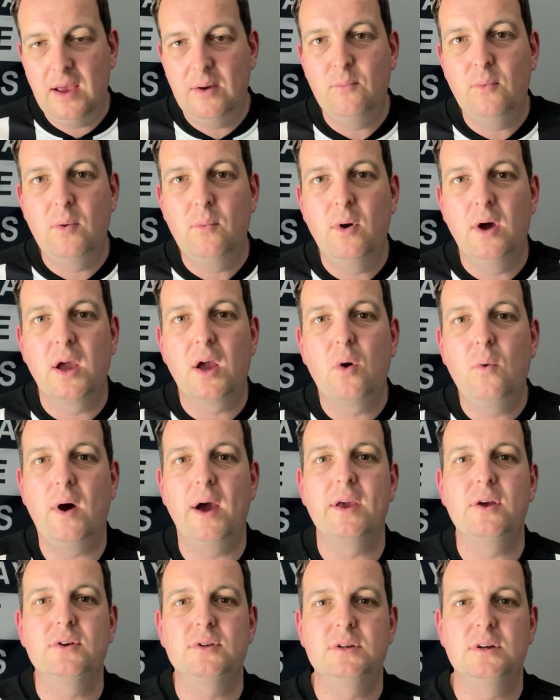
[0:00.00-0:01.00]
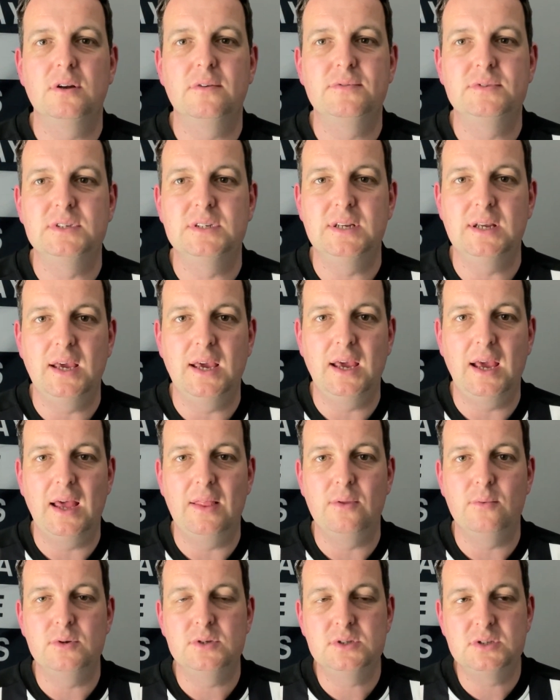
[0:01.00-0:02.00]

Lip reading: We weren't quite good enough today, and there